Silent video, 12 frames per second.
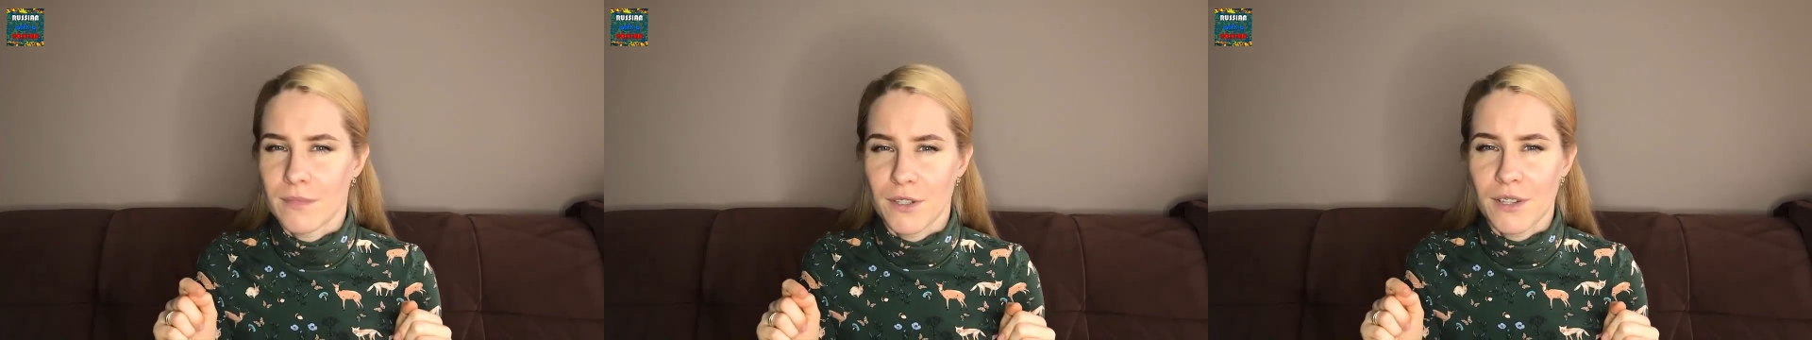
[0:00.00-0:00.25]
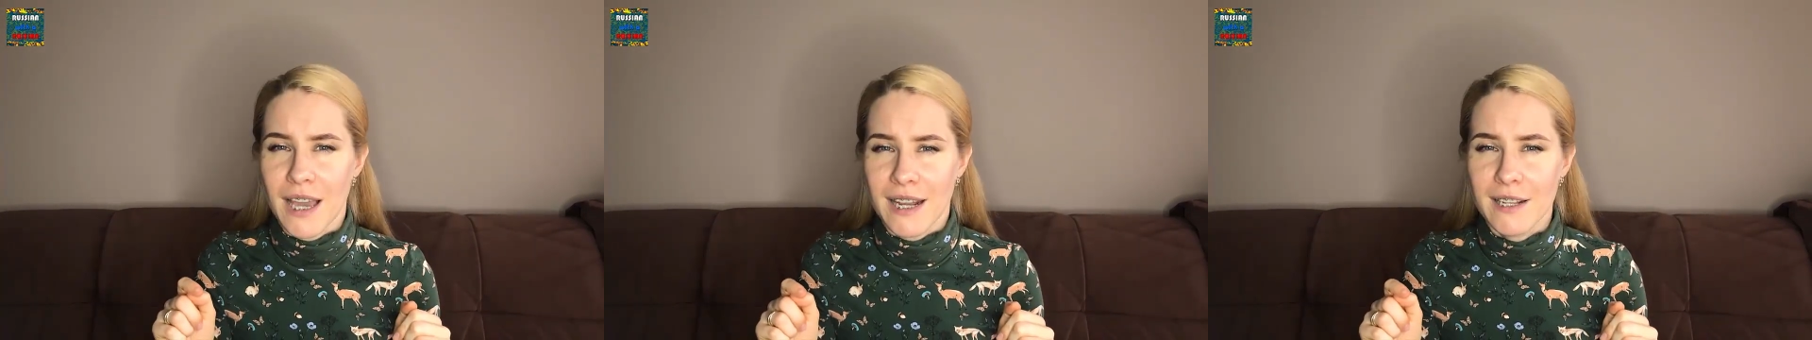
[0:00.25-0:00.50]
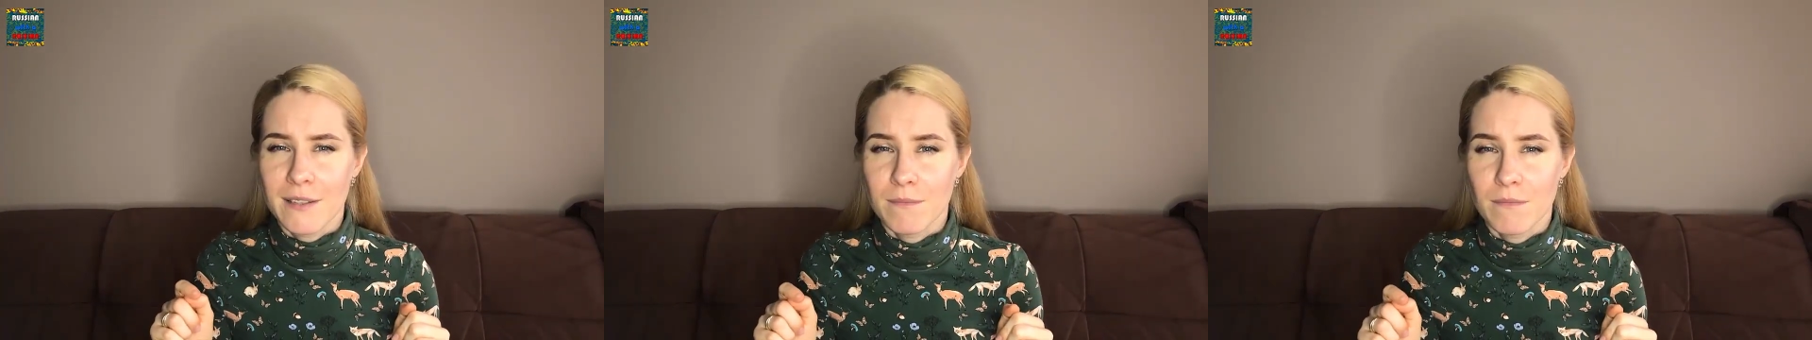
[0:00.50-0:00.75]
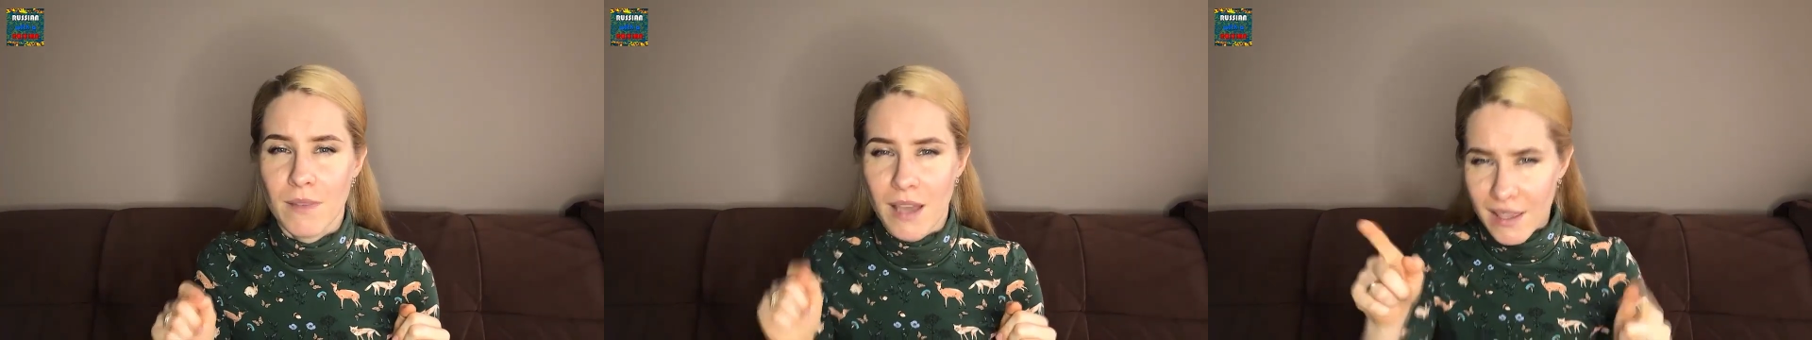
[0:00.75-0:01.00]
You got it?
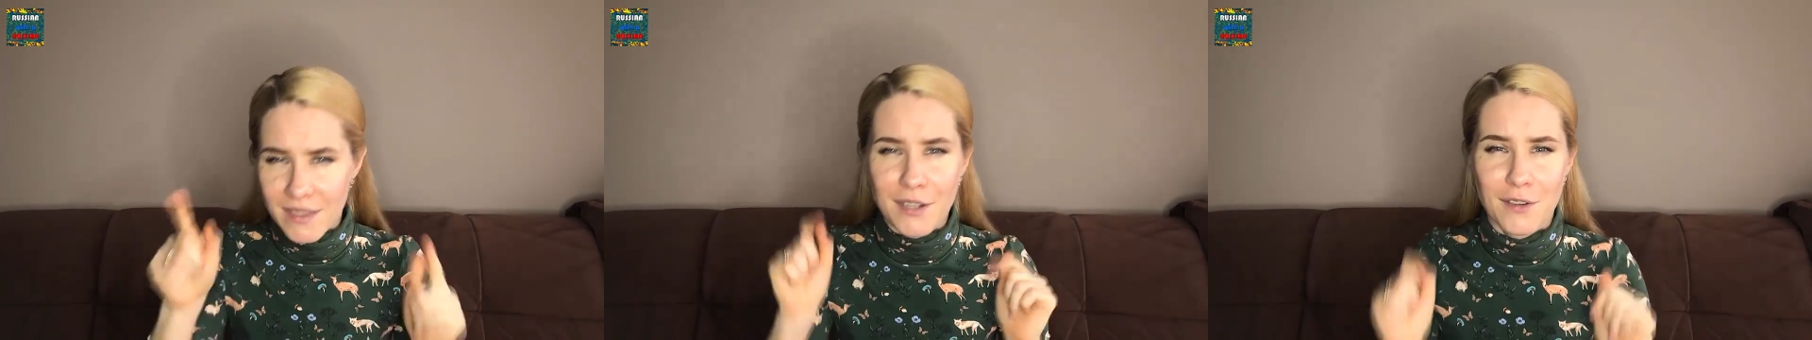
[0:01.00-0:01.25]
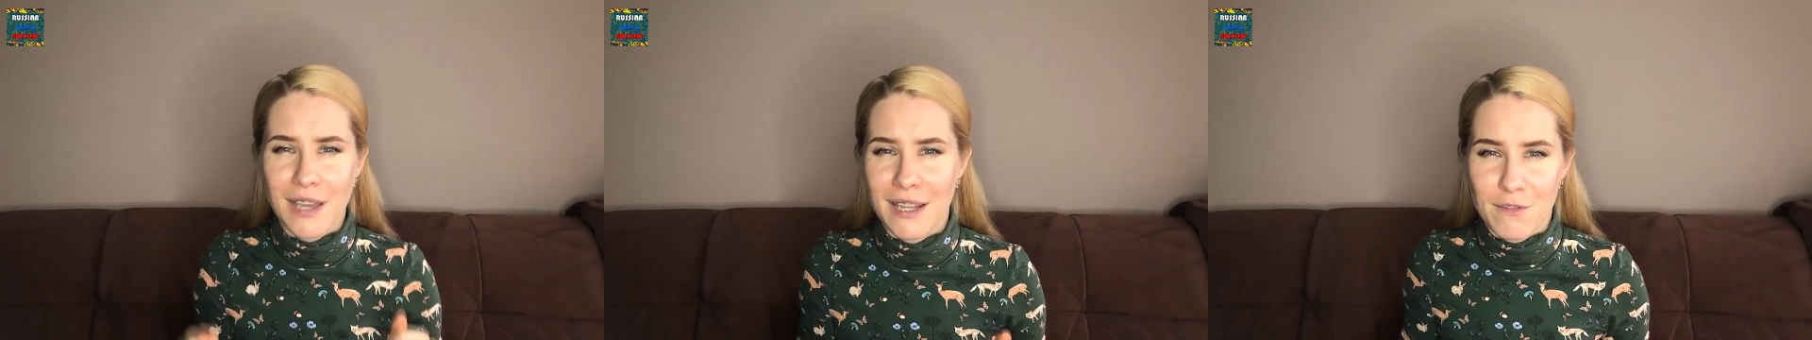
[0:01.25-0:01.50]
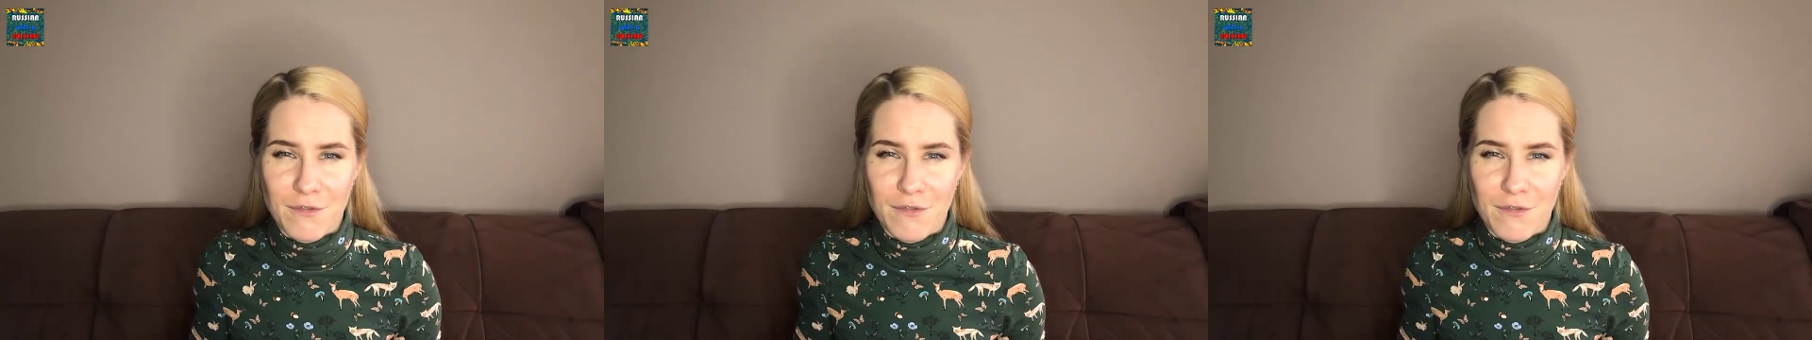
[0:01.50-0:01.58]
I think you got it